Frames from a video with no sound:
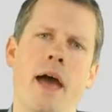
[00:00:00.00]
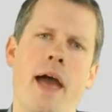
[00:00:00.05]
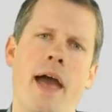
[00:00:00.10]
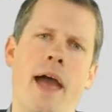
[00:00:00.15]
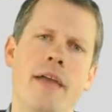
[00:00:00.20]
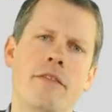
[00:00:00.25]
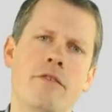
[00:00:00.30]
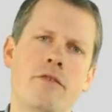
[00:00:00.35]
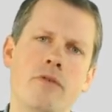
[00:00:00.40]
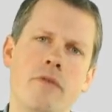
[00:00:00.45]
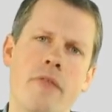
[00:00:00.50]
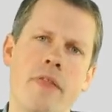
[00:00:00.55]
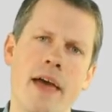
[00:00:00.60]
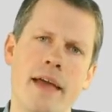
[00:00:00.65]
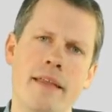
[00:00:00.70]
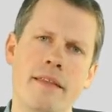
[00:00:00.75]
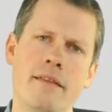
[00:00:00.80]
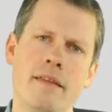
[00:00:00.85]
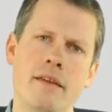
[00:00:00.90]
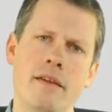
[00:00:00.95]
And to do
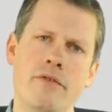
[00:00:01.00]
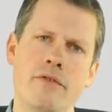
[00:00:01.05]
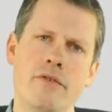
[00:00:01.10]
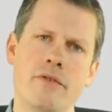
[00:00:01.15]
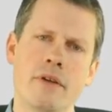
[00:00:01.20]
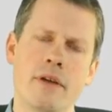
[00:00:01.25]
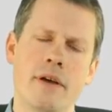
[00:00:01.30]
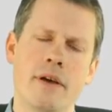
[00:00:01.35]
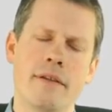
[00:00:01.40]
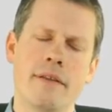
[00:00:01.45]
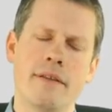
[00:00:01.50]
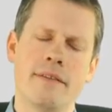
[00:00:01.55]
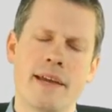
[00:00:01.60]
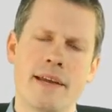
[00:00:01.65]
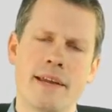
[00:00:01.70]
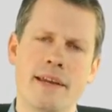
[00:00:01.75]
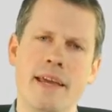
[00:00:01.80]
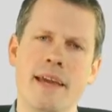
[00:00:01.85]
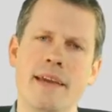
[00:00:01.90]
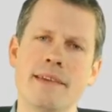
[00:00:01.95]
that, the
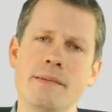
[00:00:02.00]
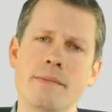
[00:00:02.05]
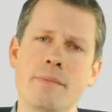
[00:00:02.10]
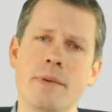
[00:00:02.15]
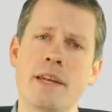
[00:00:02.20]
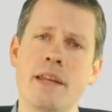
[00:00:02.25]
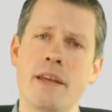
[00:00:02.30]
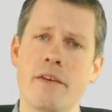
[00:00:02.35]
technique is a bit